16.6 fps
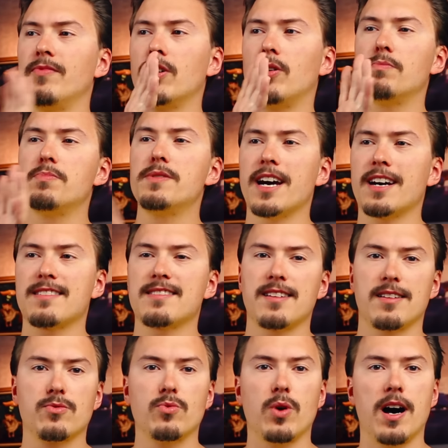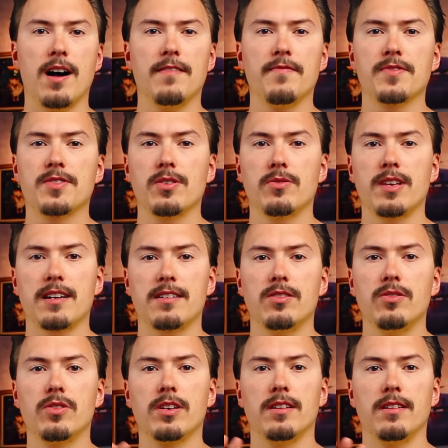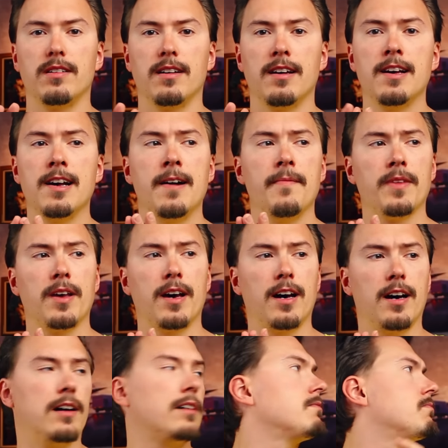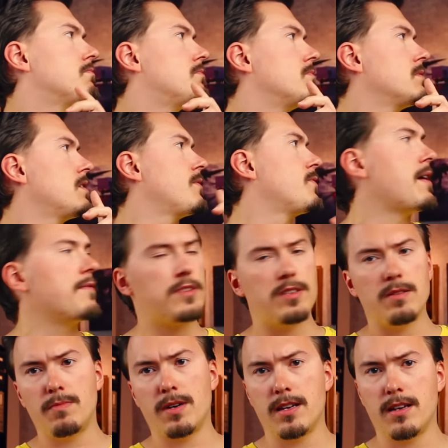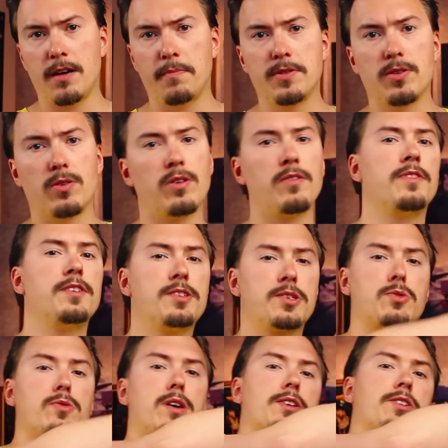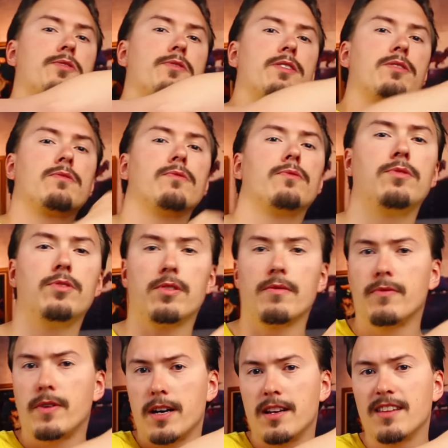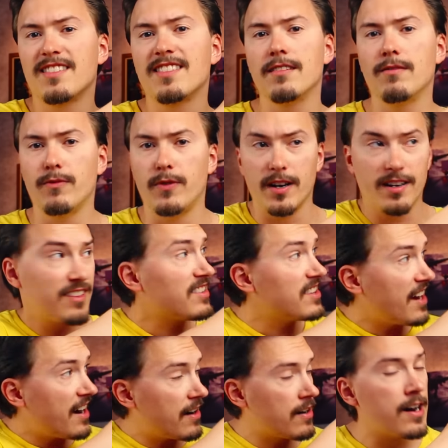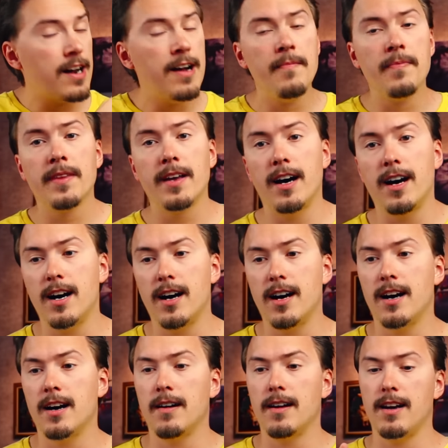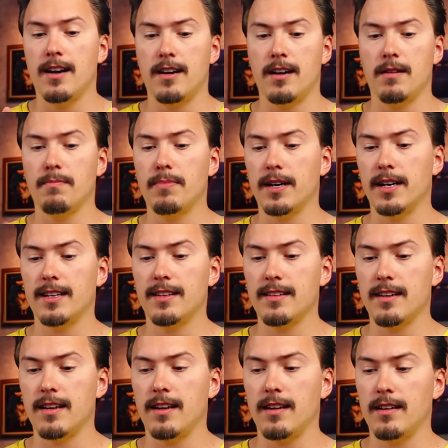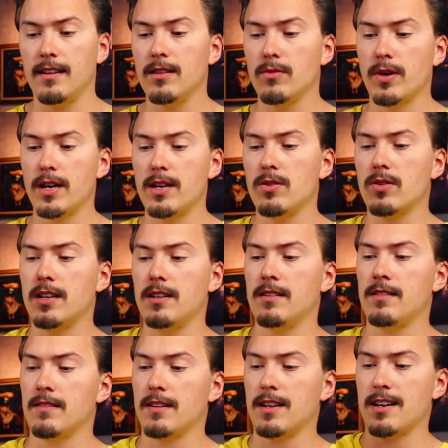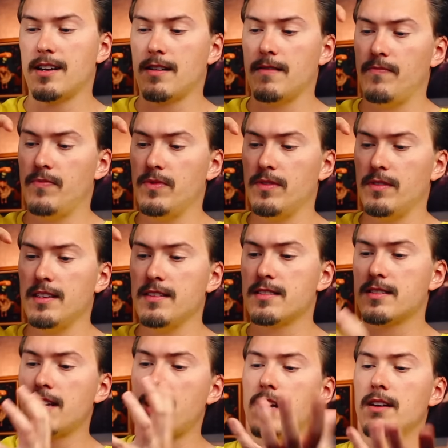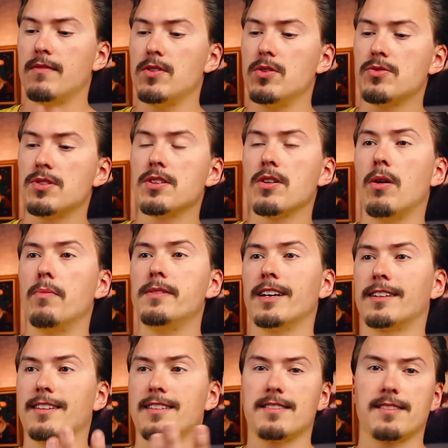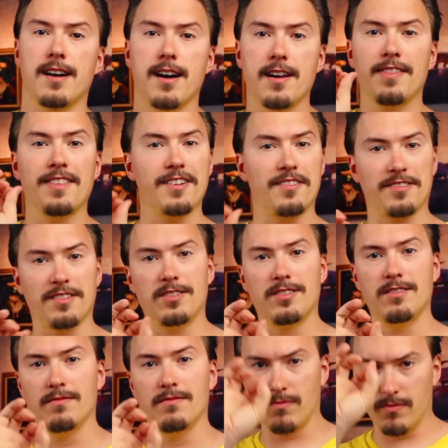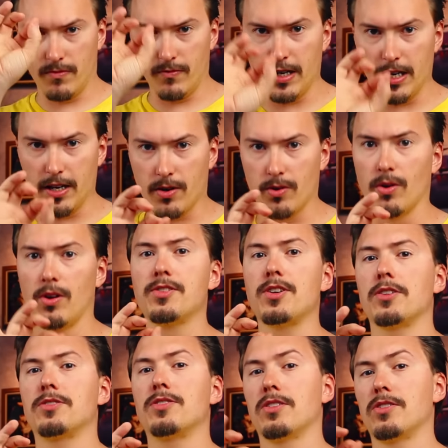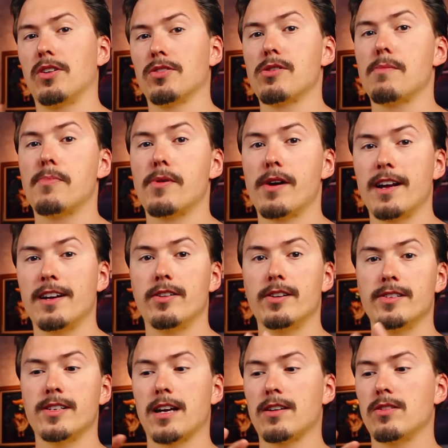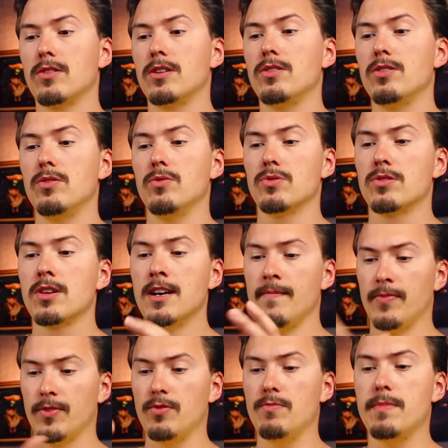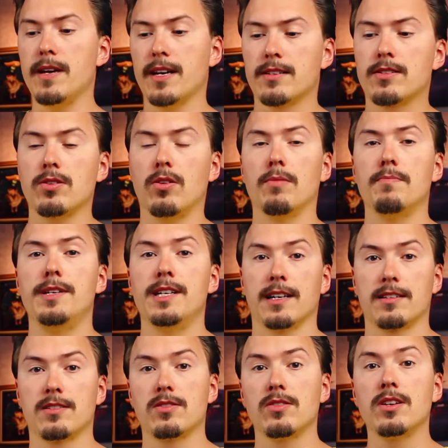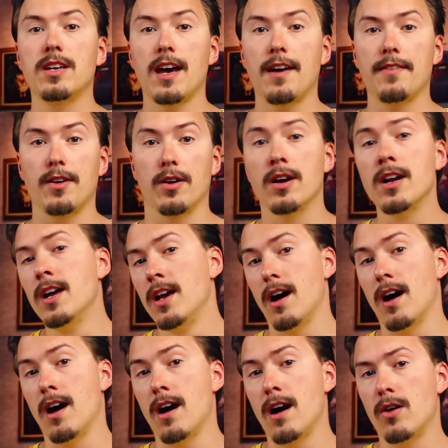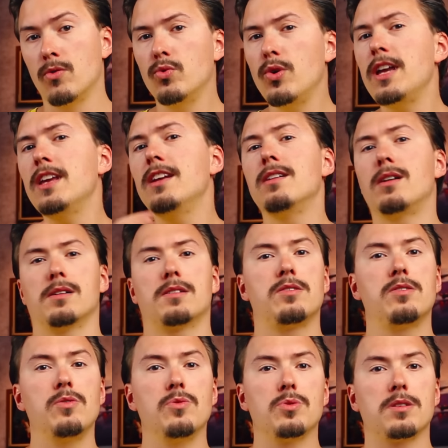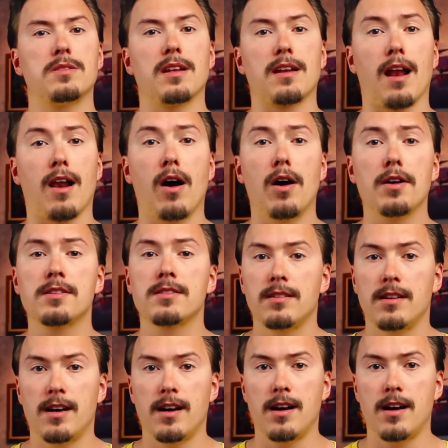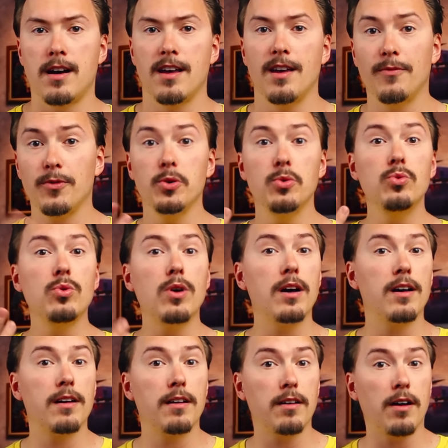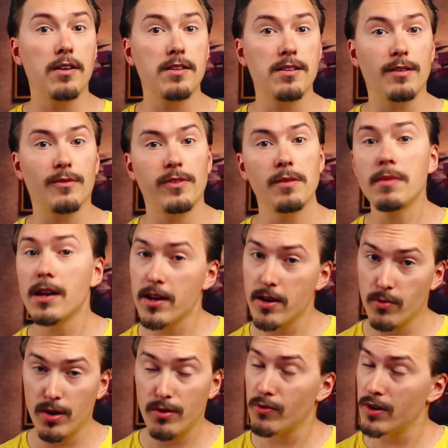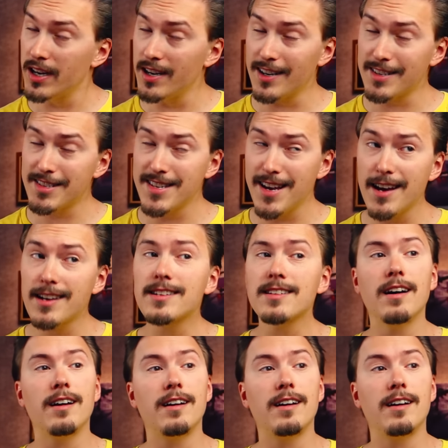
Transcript: objects as well, so that you can if you haven't seen my episode on destructuring, you can find it there. Either way, you can, like, instead of using object assign, there's a really cool dot dot dot operator that you can use to mix objects together. Redux uses it a lot. If you are not familiar with Redux yet,